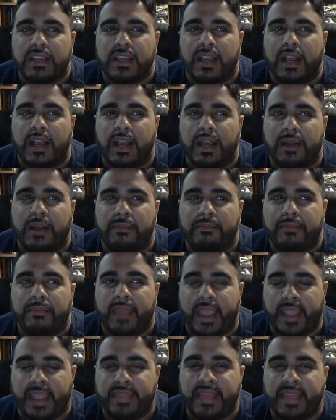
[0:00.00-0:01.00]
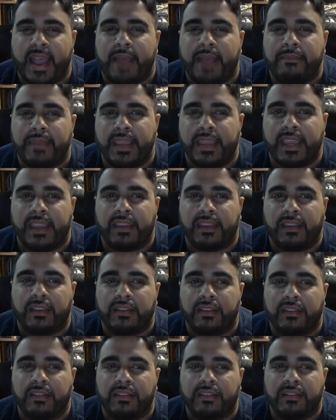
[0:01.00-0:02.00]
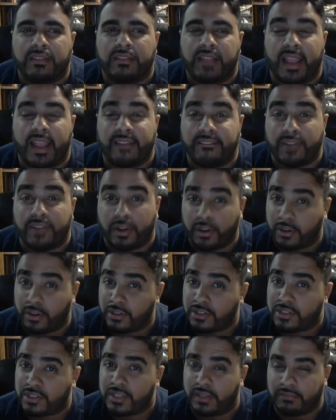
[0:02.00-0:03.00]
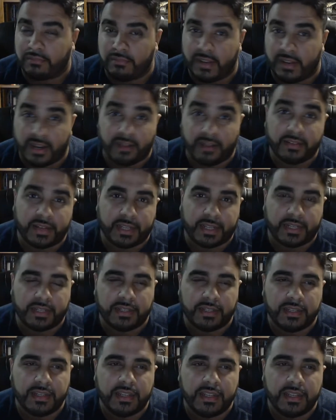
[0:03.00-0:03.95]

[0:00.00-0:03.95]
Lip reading: and that being diverse and varied,